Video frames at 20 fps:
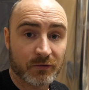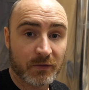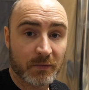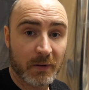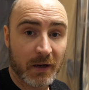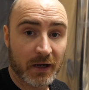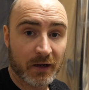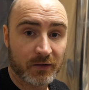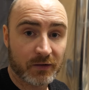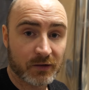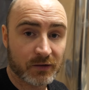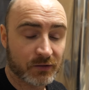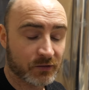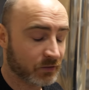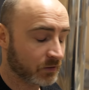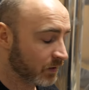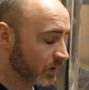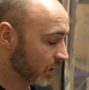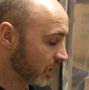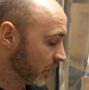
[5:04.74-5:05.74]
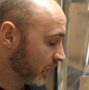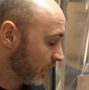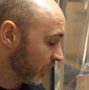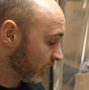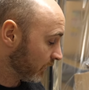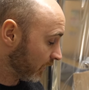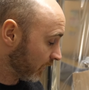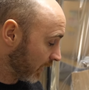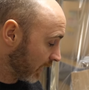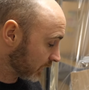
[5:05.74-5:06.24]
repair this,
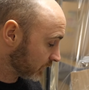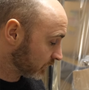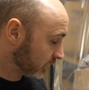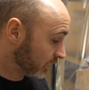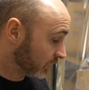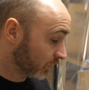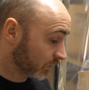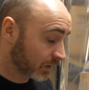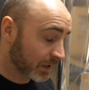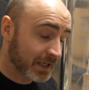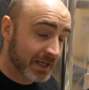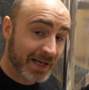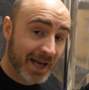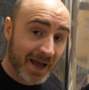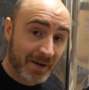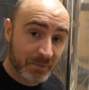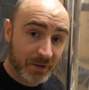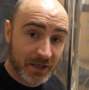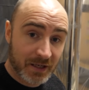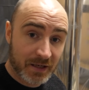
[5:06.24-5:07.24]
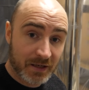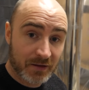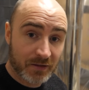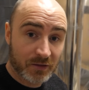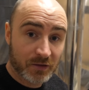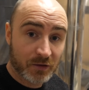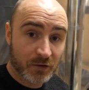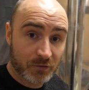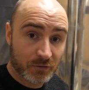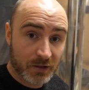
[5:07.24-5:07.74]
they're actually going to laminate
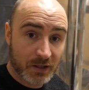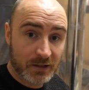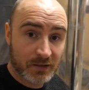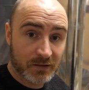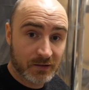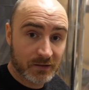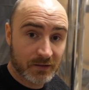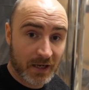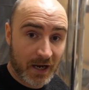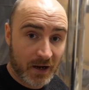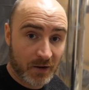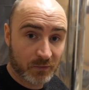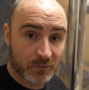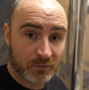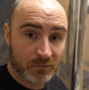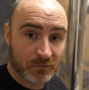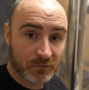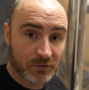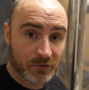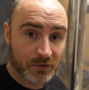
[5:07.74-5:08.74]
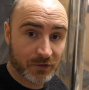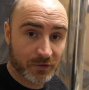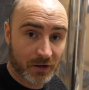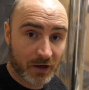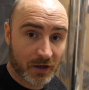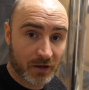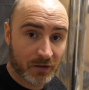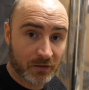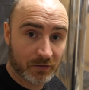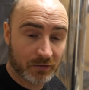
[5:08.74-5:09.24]
the grid down to the
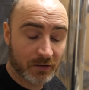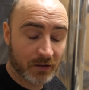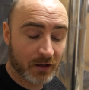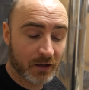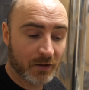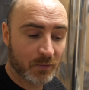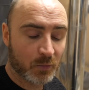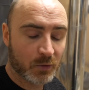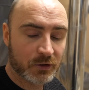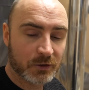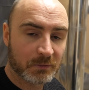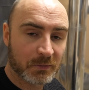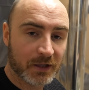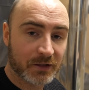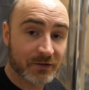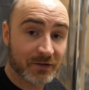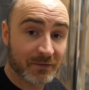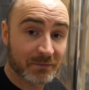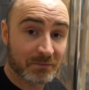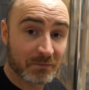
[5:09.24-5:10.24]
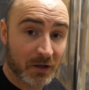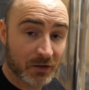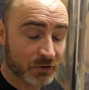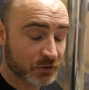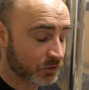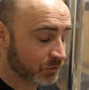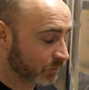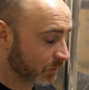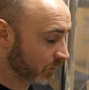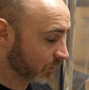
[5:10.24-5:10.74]
hull, uh, which makes it much
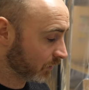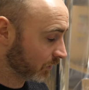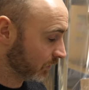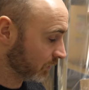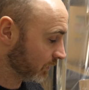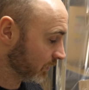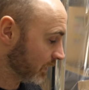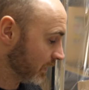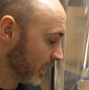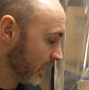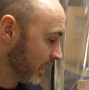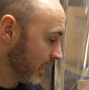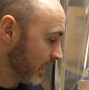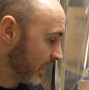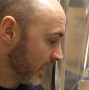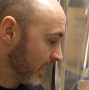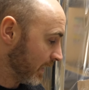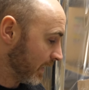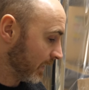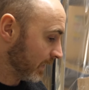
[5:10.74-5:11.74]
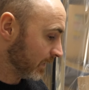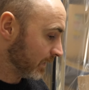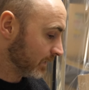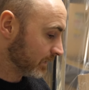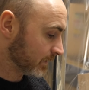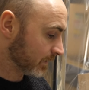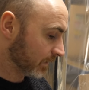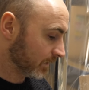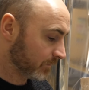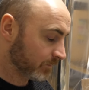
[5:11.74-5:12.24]
stronger
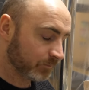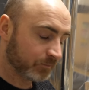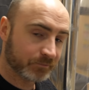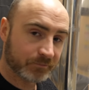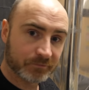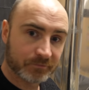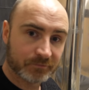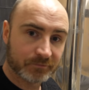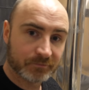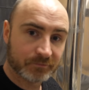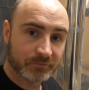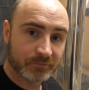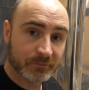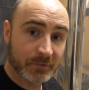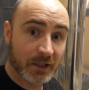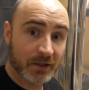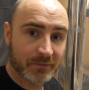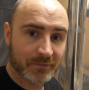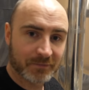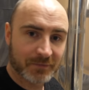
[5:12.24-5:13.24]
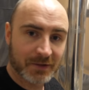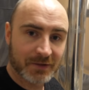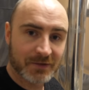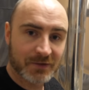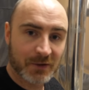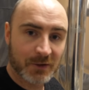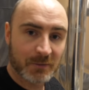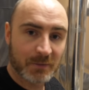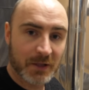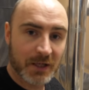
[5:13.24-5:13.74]
and um, yeah, it's
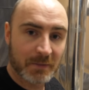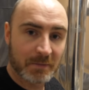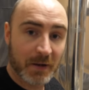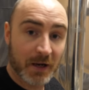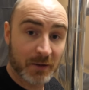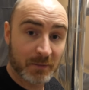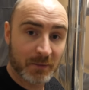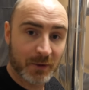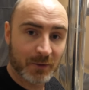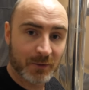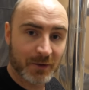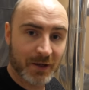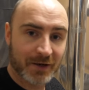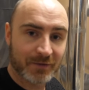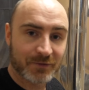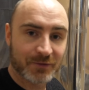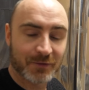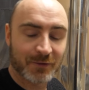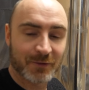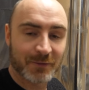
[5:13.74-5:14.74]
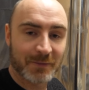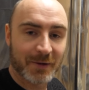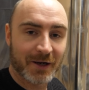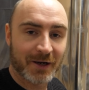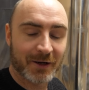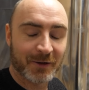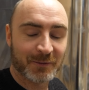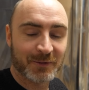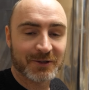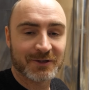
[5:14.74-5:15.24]
going to be a better boat after the
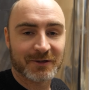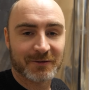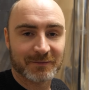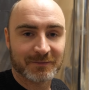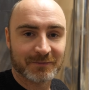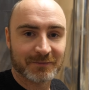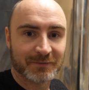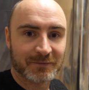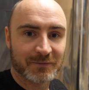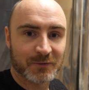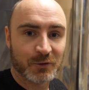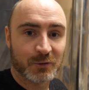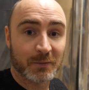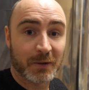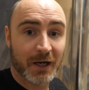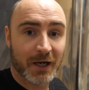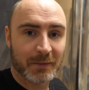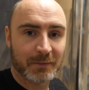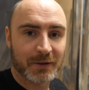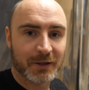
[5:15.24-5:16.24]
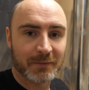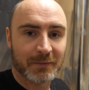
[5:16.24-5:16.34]
repair, which I'm super happy